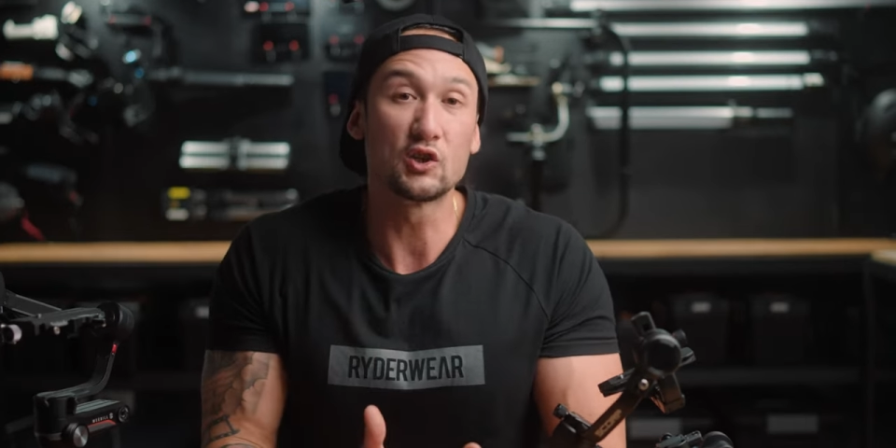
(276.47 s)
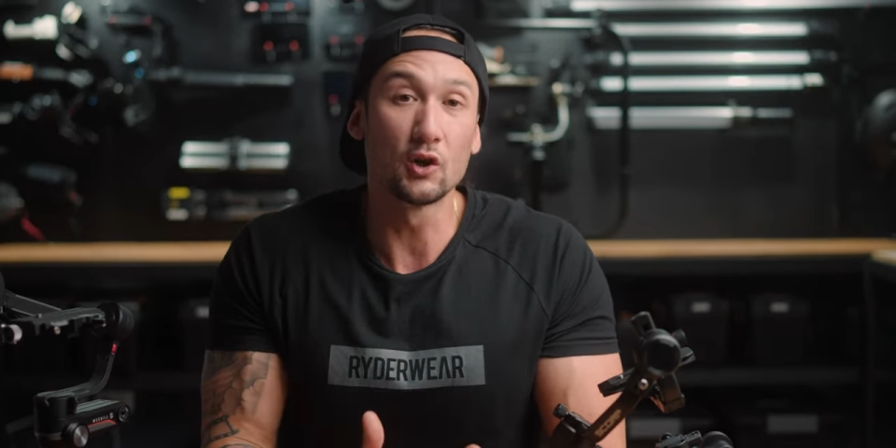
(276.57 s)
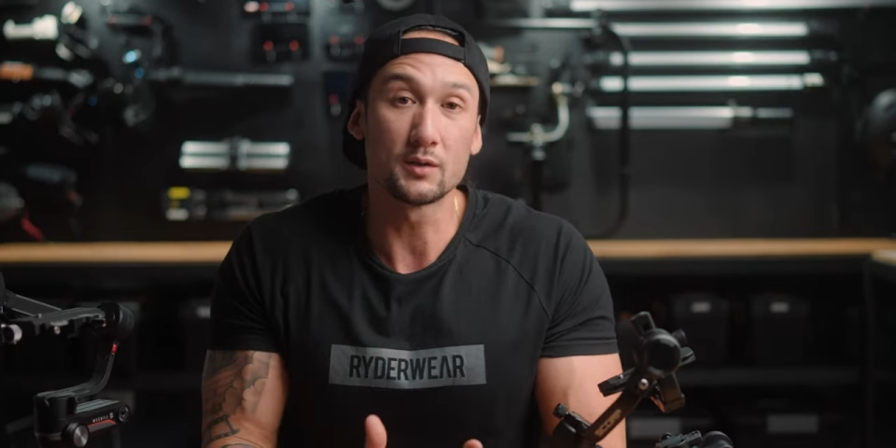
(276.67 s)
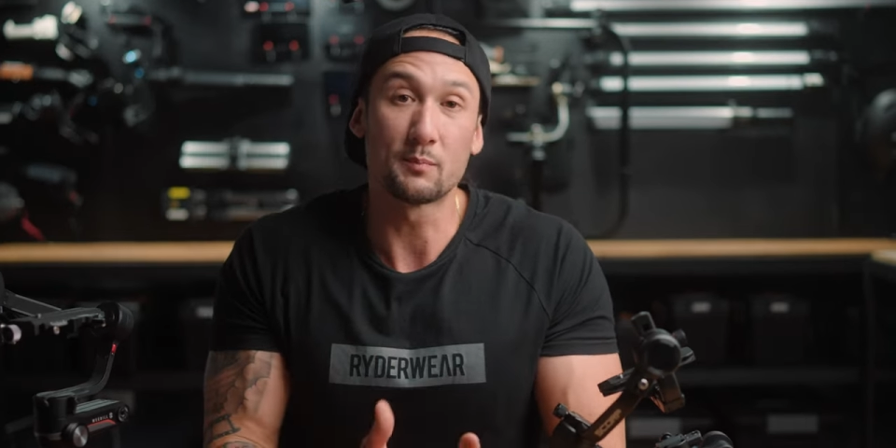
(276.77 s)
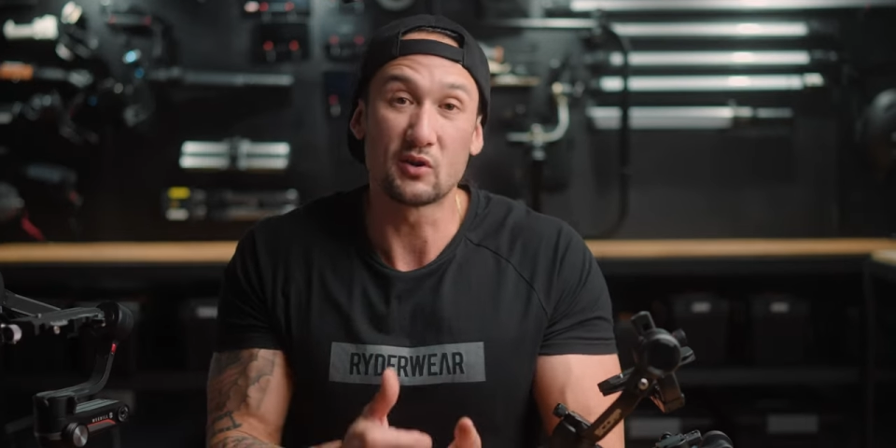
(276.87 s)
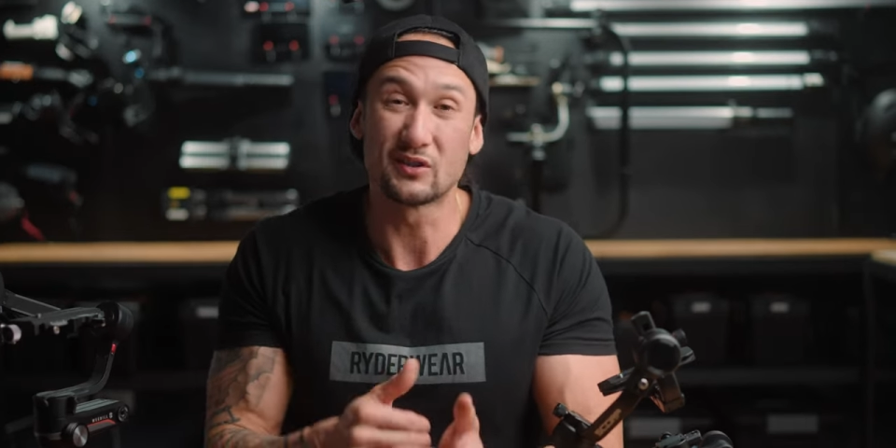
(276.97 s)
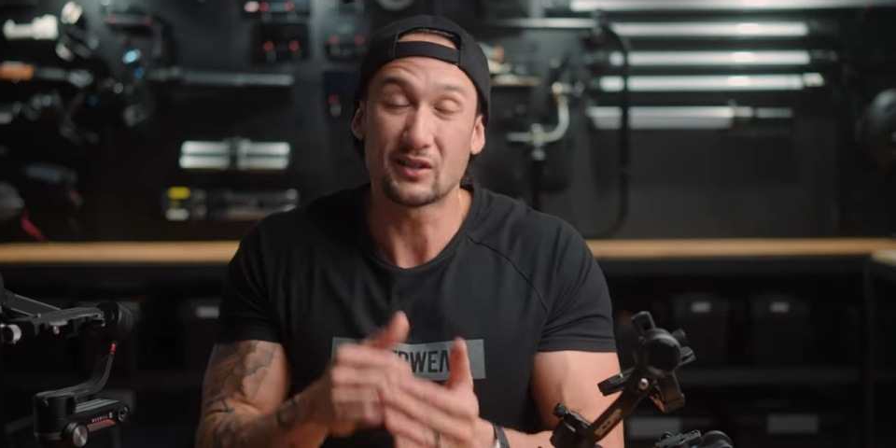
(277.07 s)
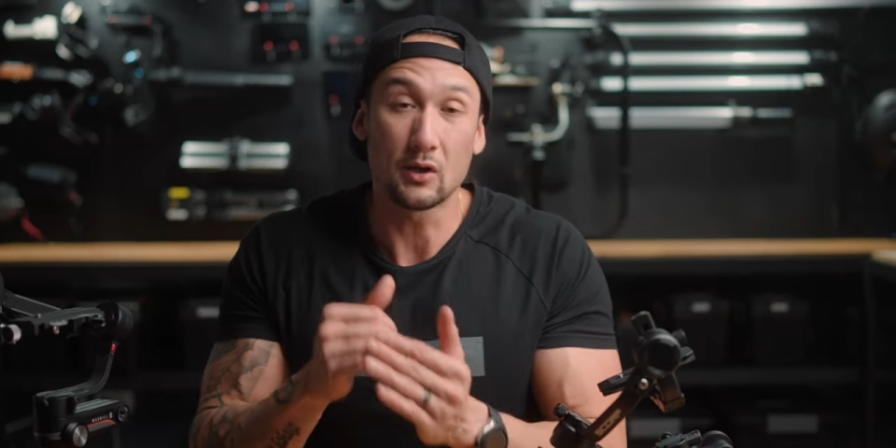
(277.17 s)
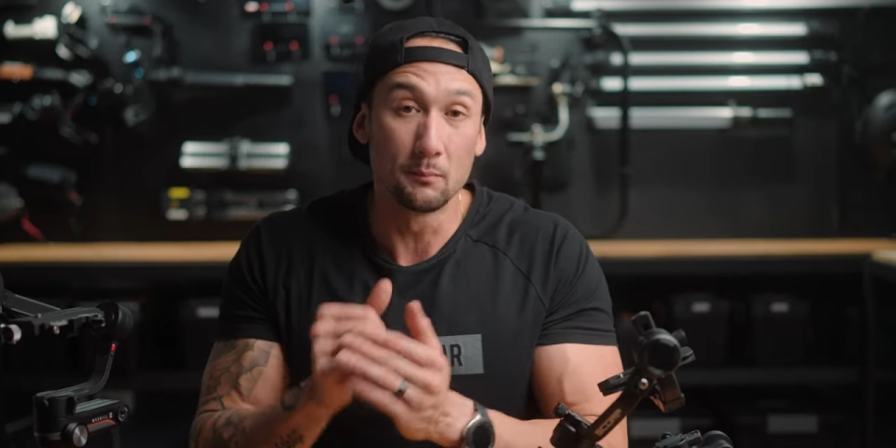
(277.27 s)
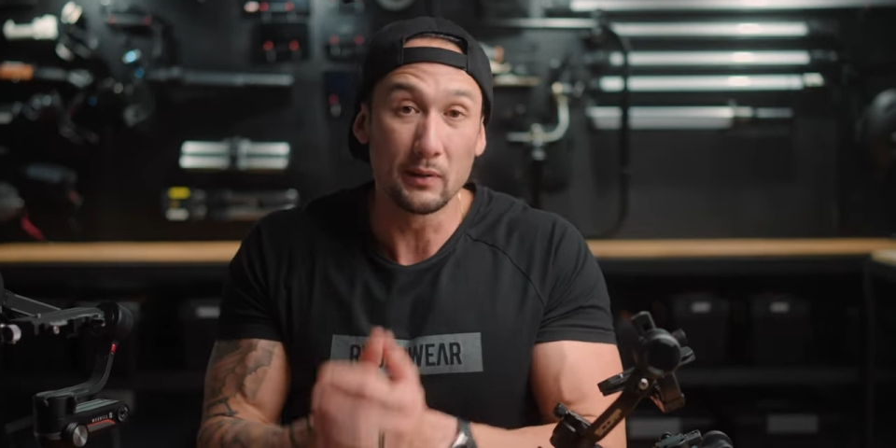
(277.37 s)
shots because
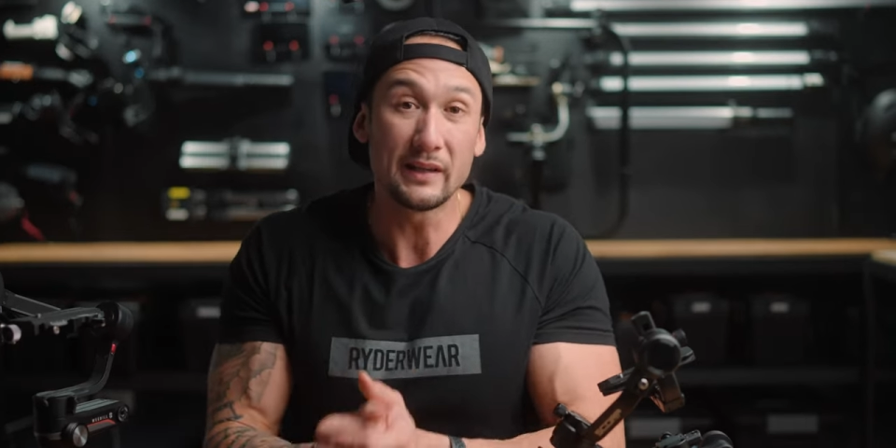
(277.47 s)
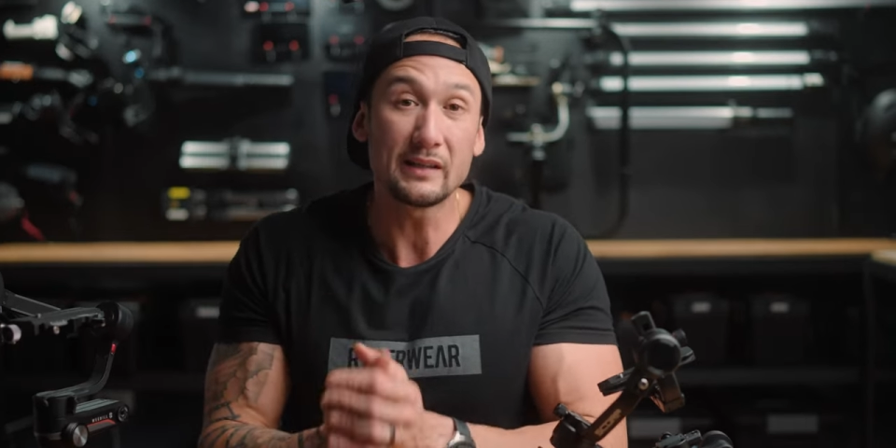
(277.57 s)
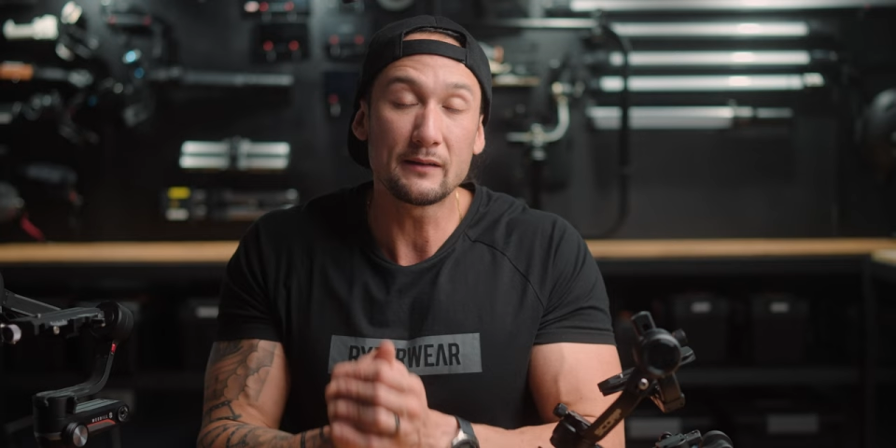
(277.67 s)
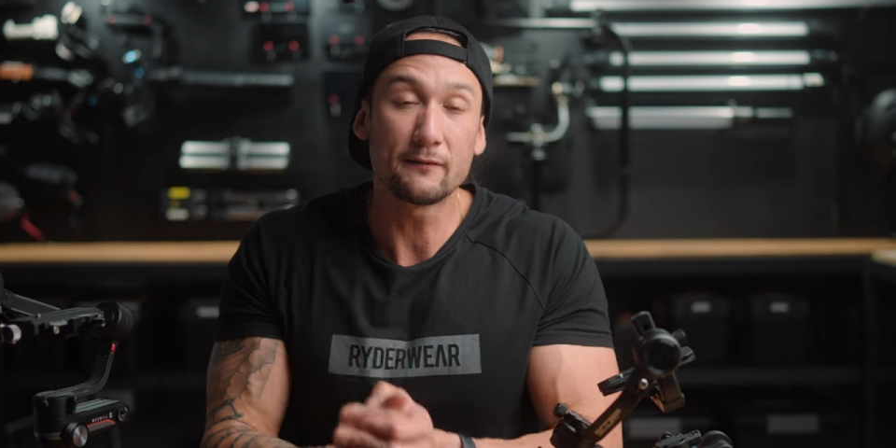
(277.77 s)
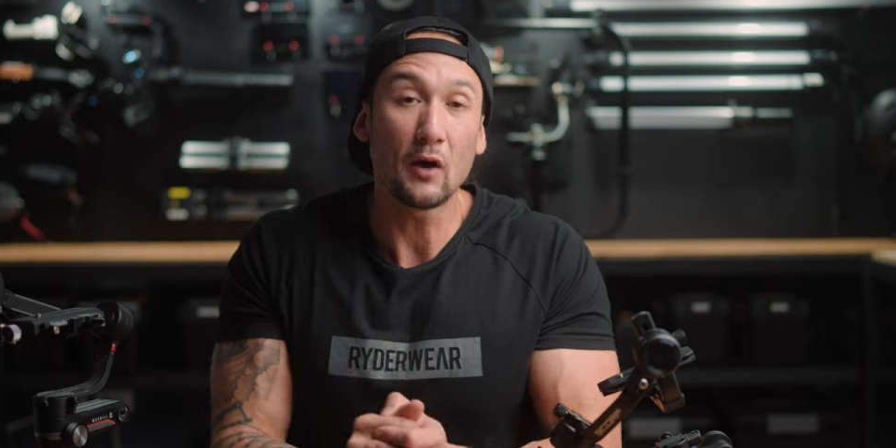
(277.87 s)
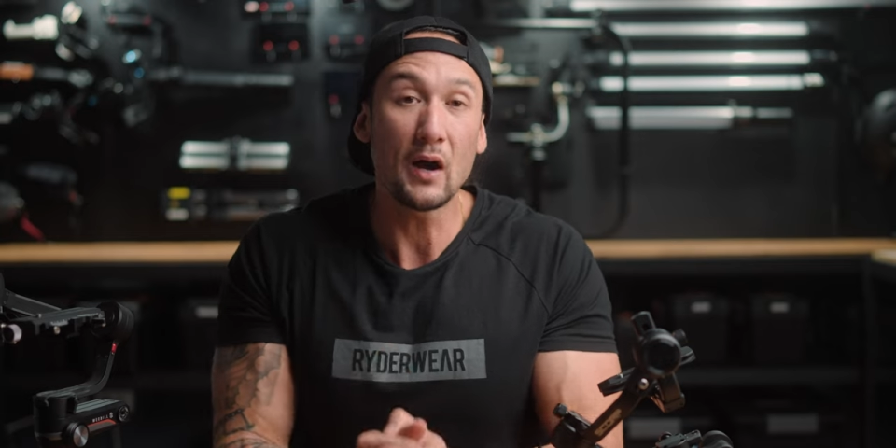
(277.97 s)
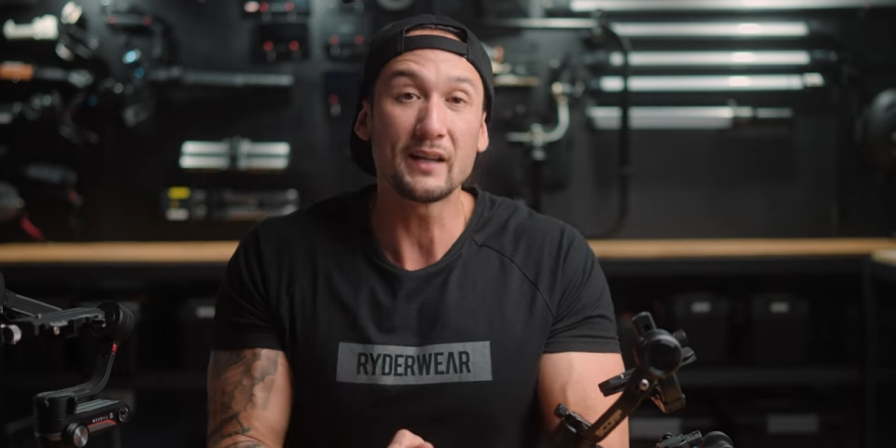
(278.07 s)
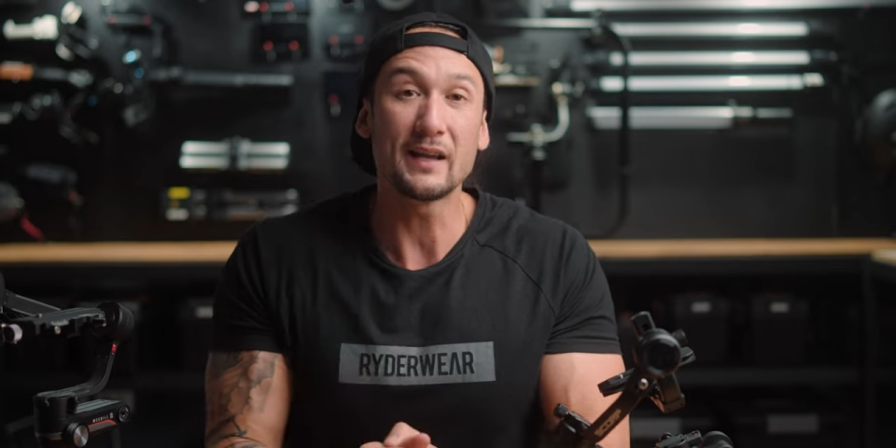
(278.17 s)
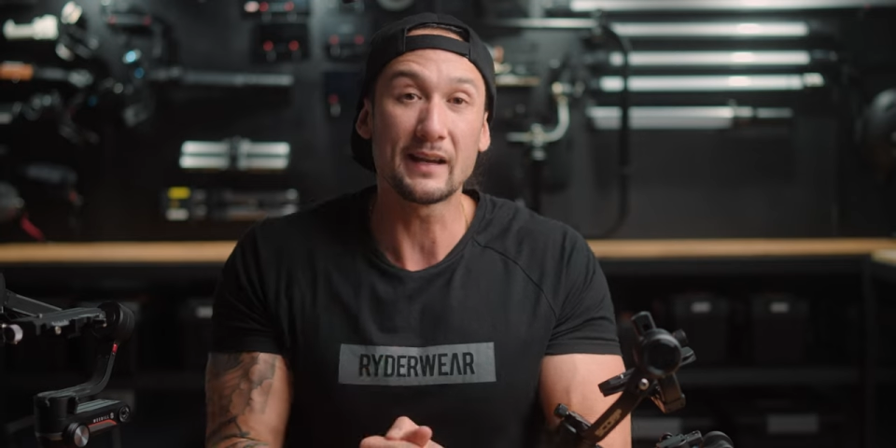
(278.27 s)
it's completely fighting